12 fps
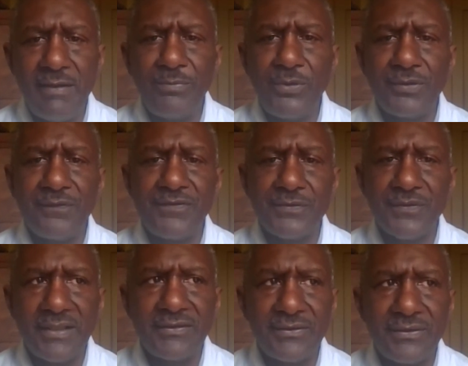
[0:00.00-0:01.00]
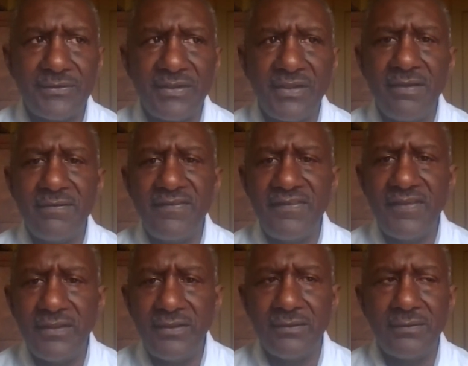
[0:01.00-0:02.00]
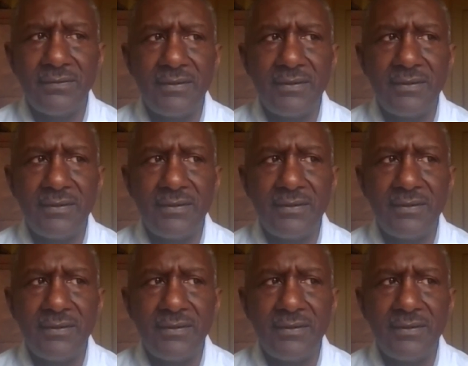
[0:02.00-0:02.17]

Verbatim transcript: and board of directors, thank you.